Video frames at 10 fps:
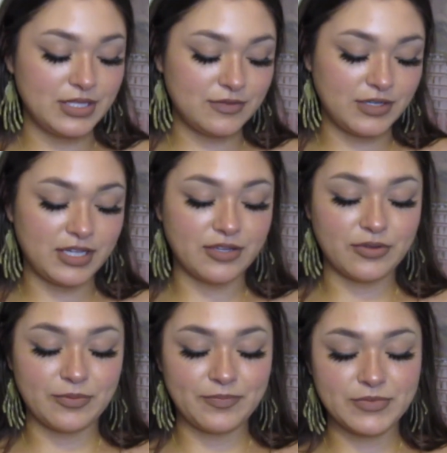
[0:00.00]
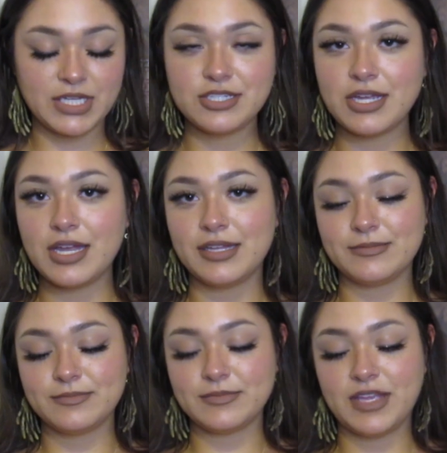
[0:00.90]
this video? Take a shot
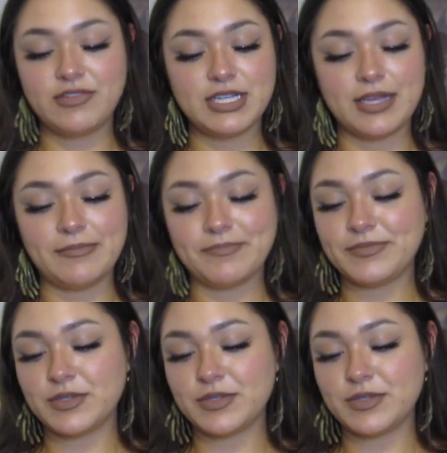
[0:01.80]
every time.